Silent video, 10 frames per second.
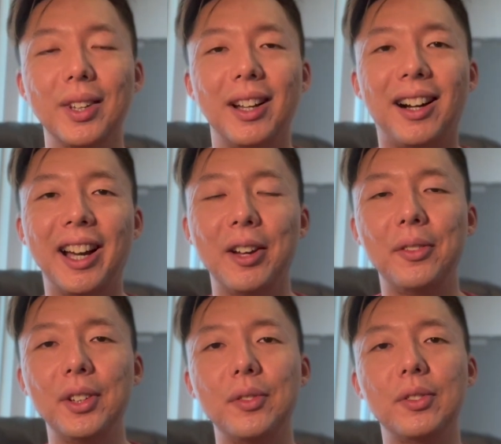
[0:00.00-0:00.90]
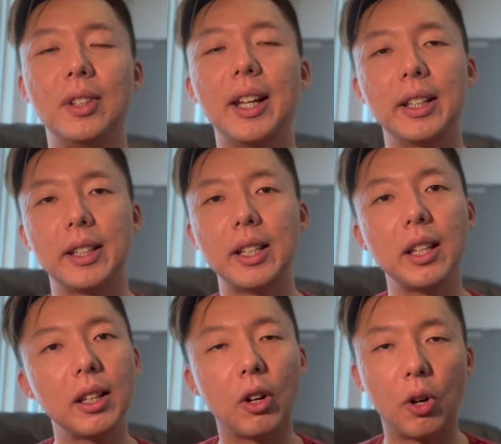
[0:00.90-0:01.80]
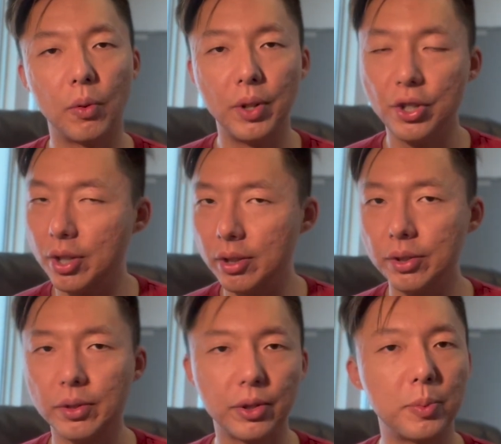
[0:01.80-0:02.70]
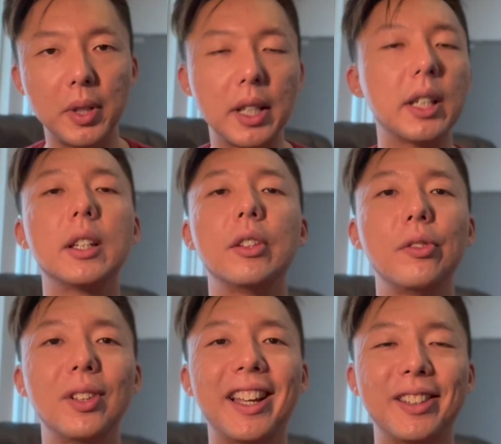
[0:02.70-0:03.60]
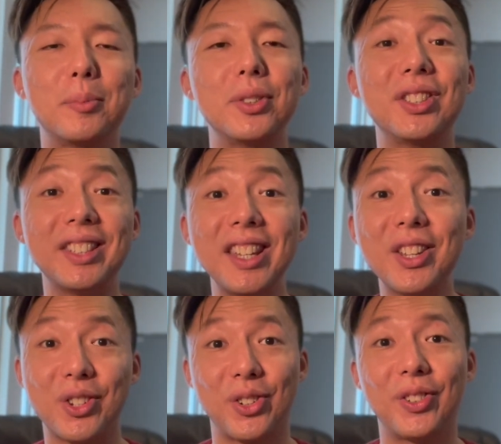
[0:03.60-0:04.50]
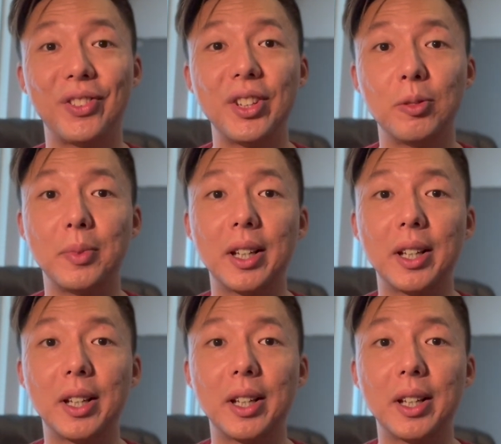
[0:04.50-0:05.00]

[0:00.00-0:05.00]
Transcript: However, if you like the original, so to speak, if you like the prestige of the Omega